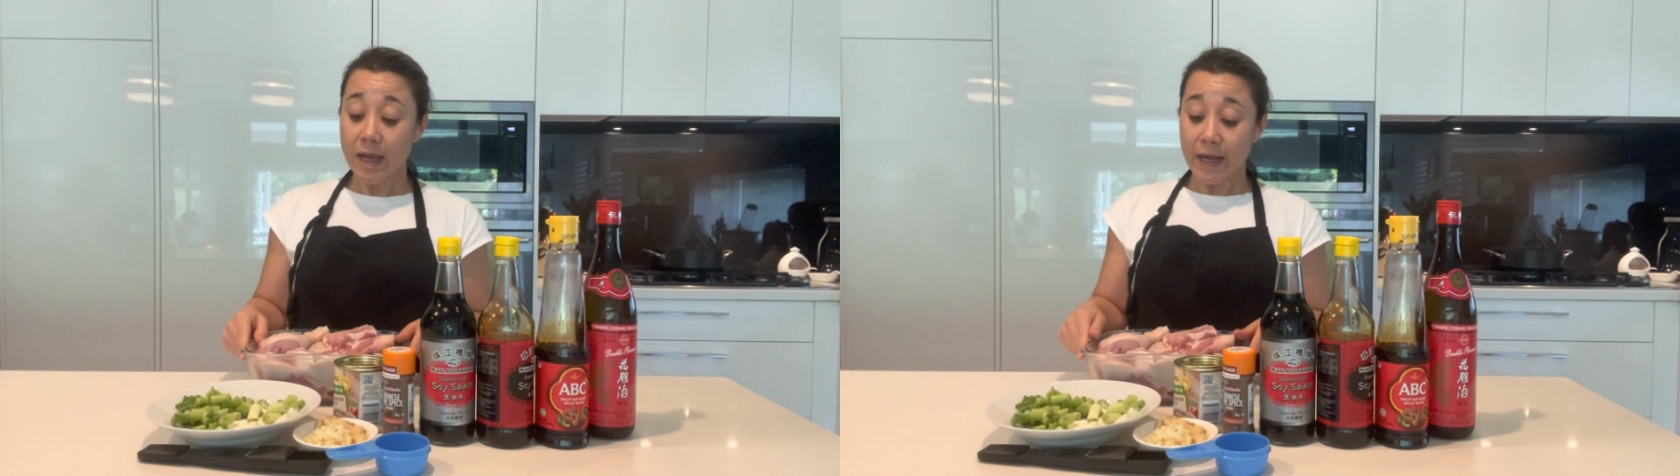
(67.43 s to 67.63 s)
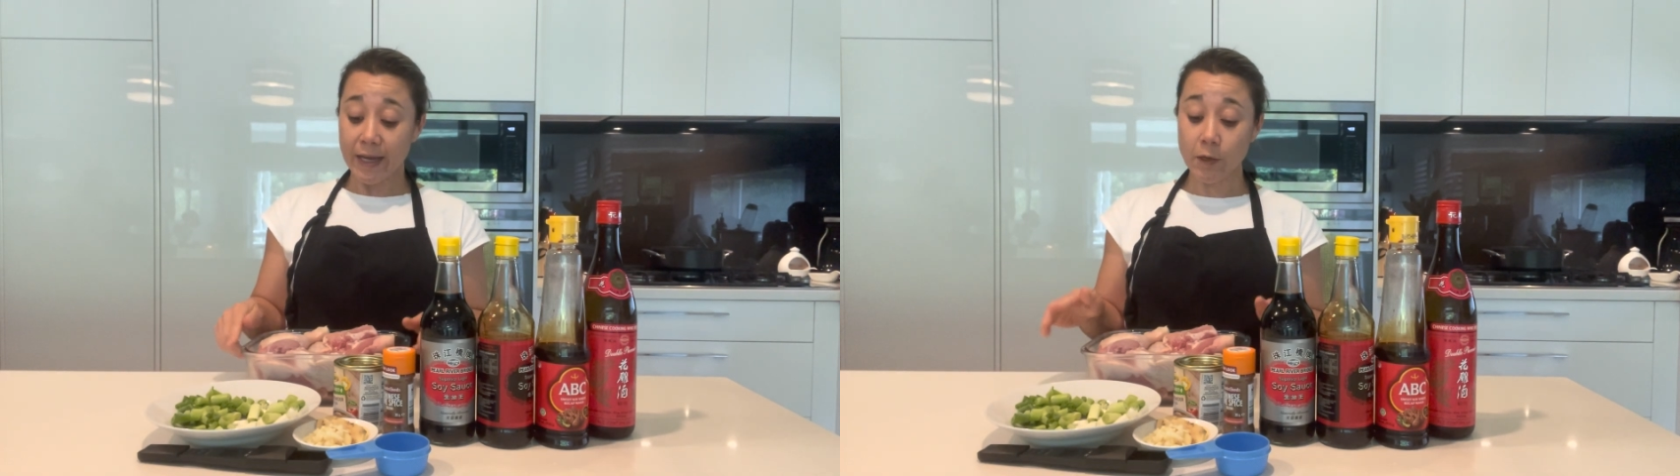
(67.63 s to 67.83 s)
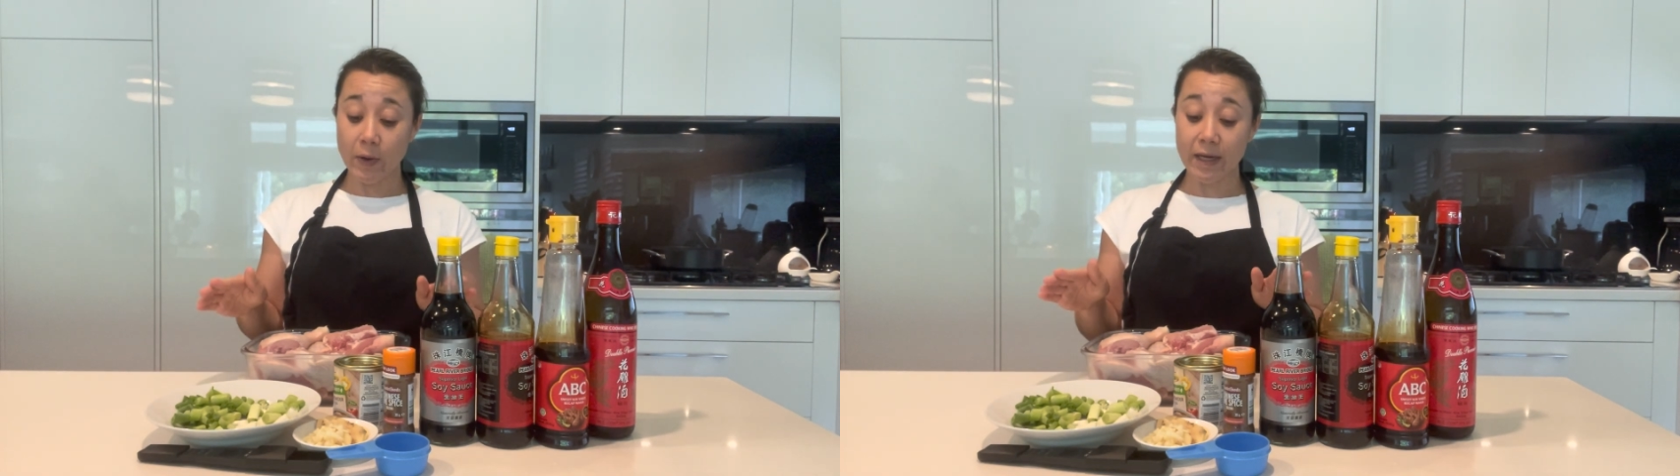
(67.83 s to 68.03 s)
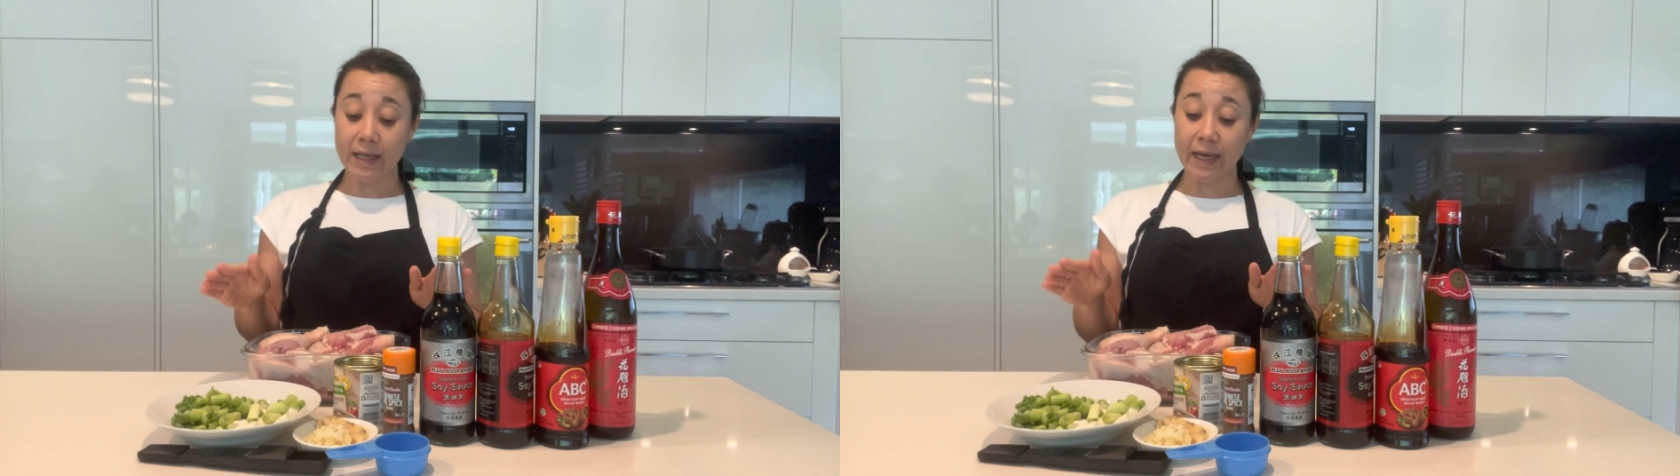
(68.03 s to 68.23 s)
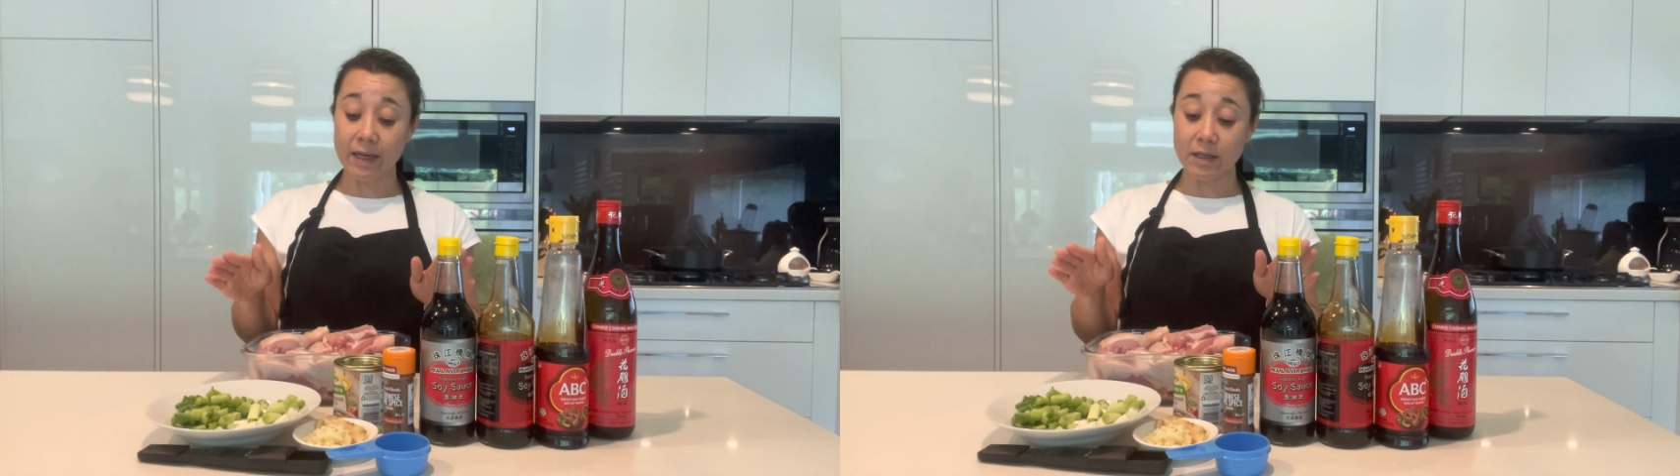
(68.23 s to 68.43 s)
Anyway, to
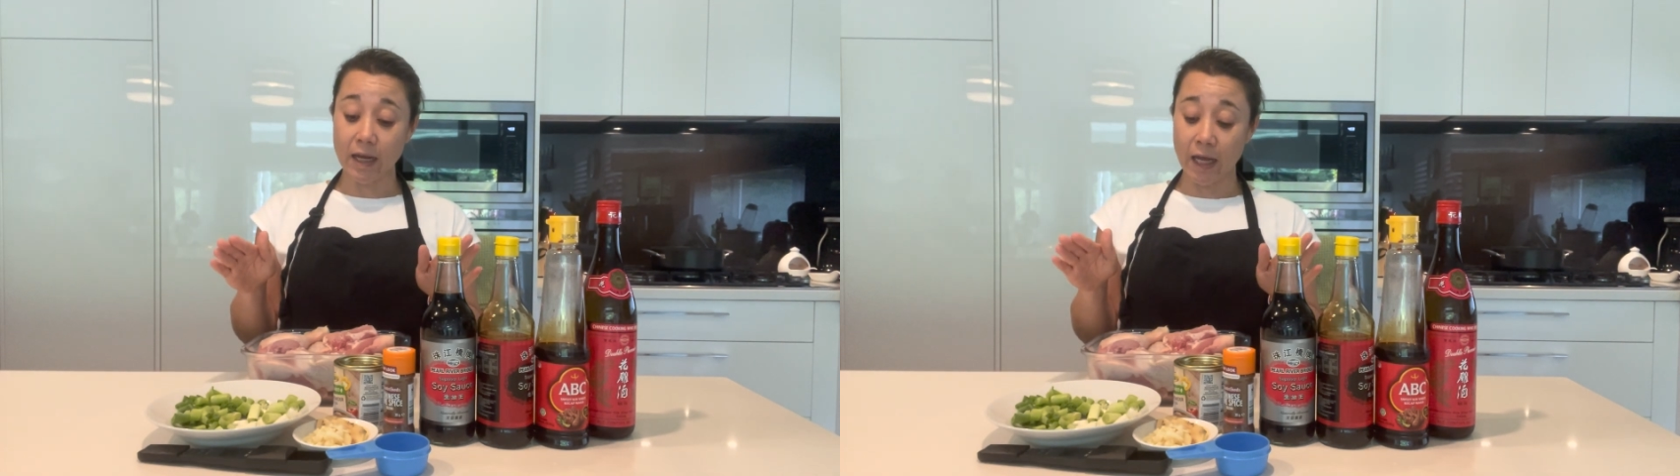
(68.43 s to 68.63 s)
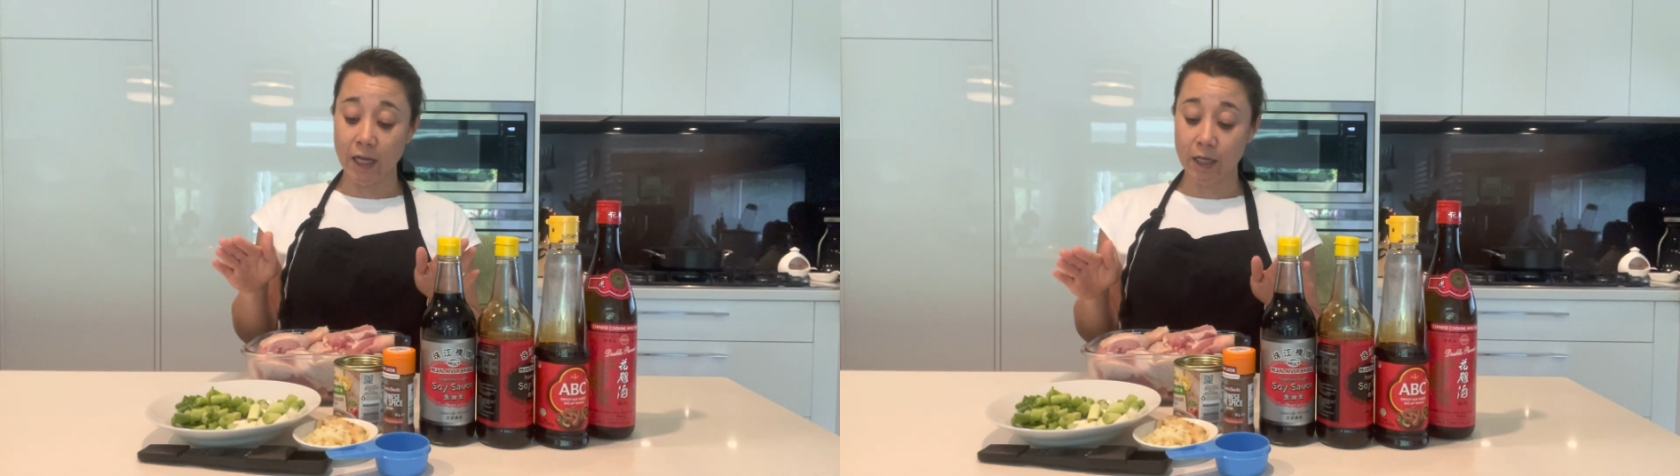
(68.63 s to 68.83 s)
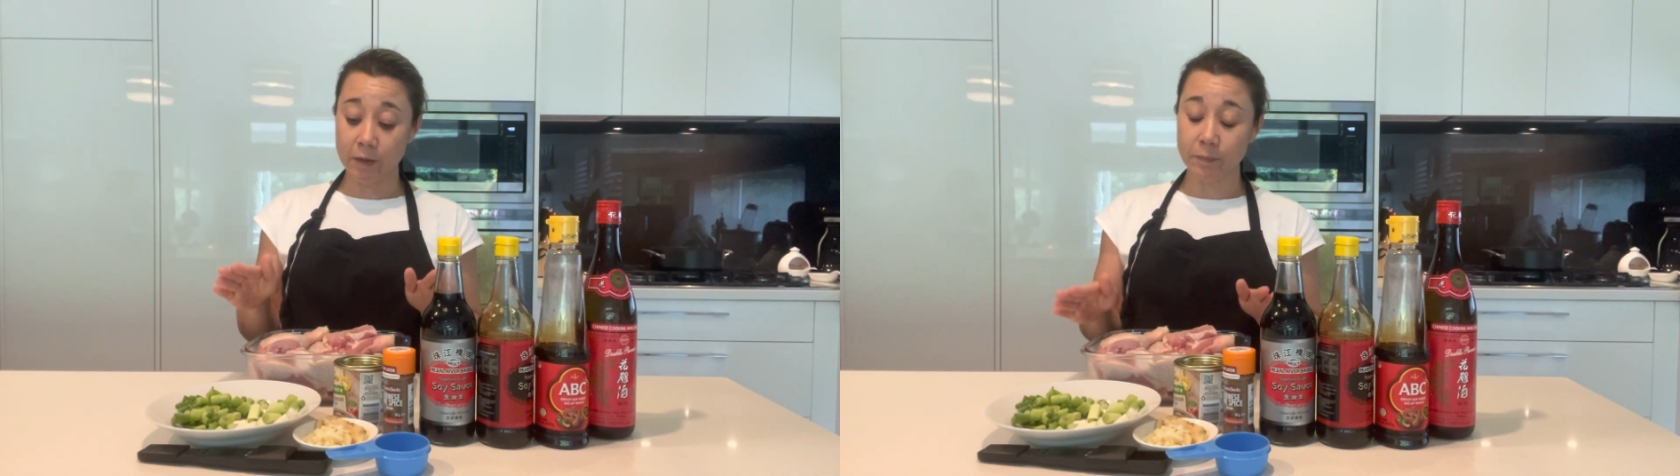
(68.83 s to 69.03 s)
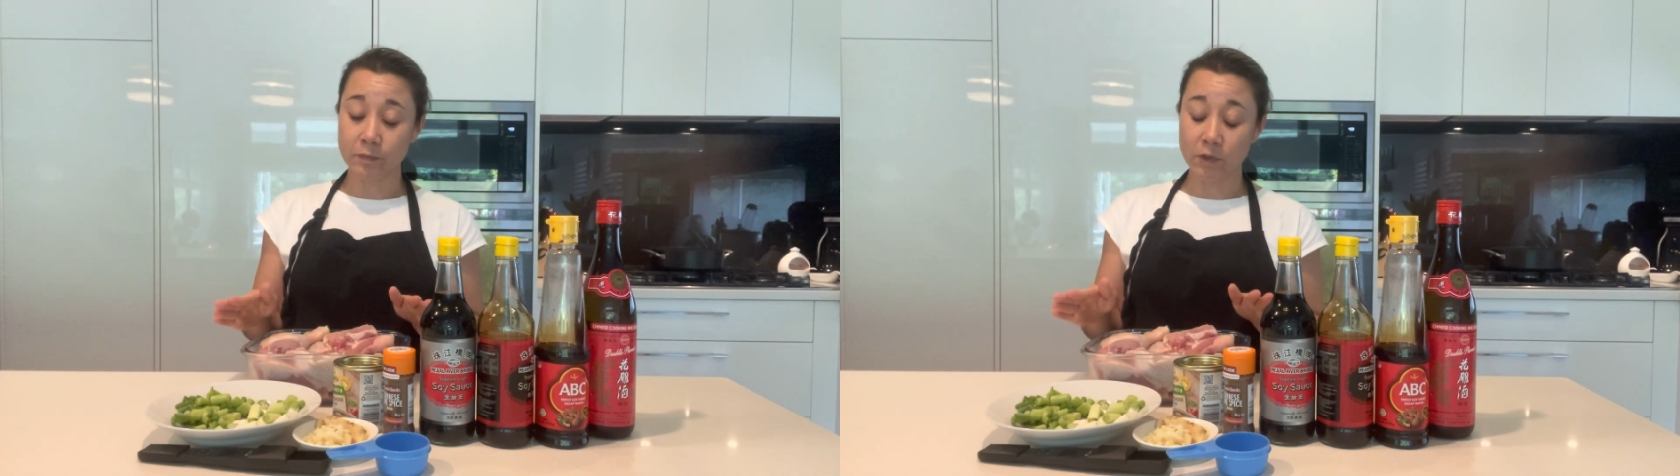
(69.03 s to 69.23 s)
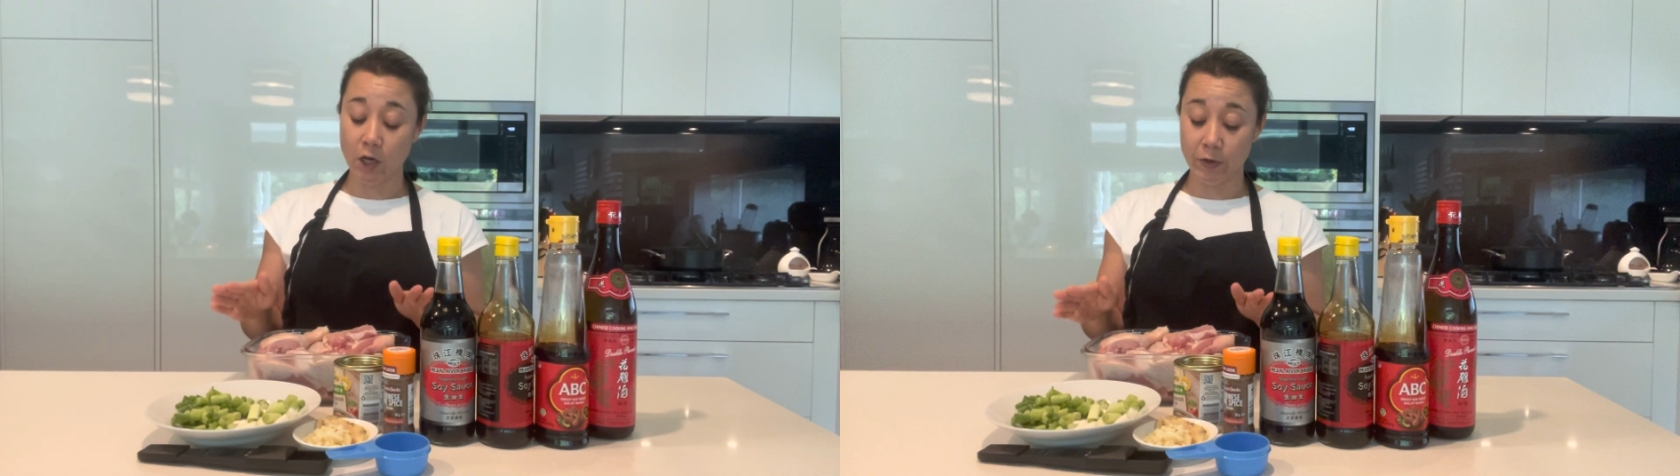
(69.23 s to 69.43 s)
get
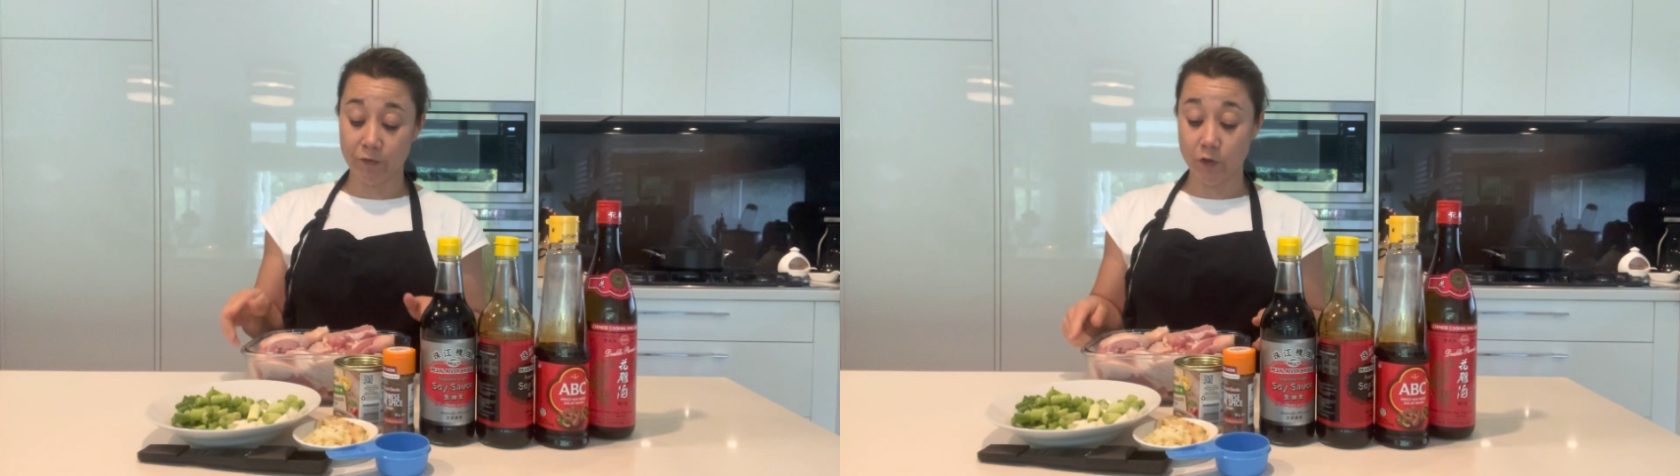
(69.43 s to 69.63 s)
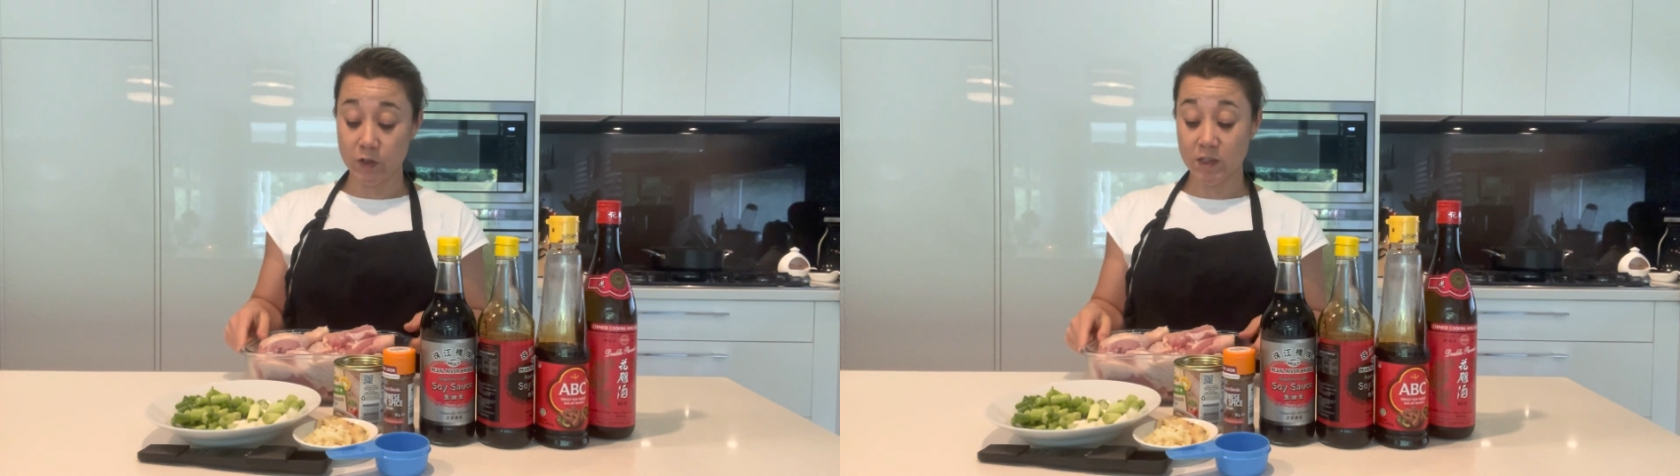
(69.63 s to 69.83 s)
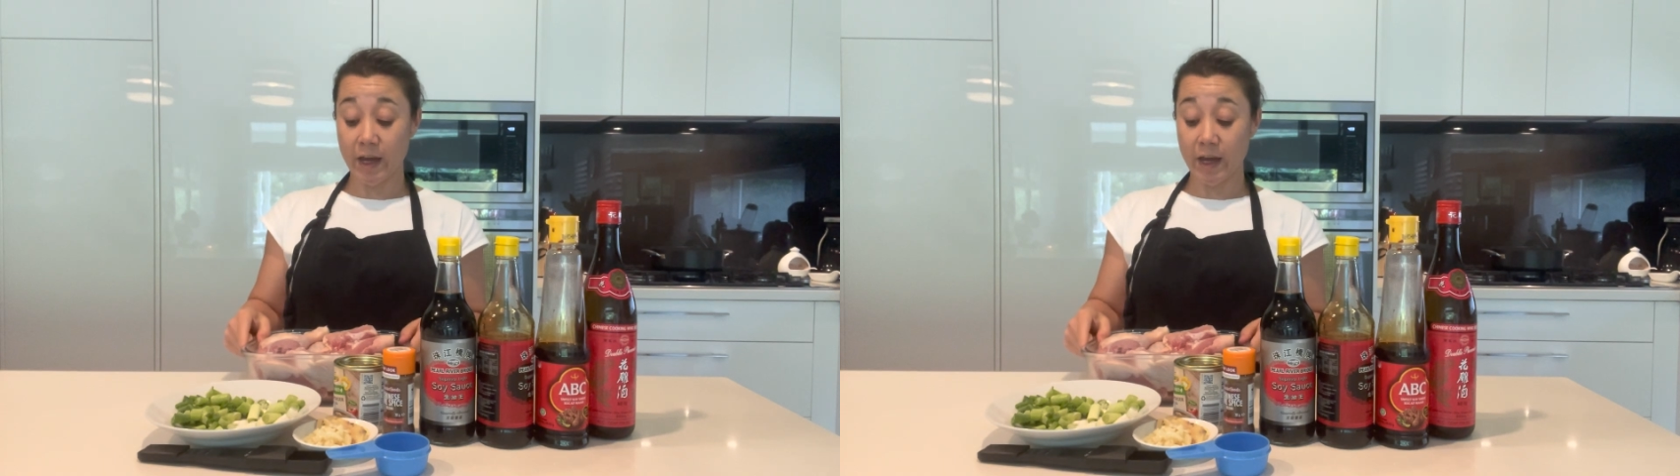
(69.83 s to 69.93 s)
going first,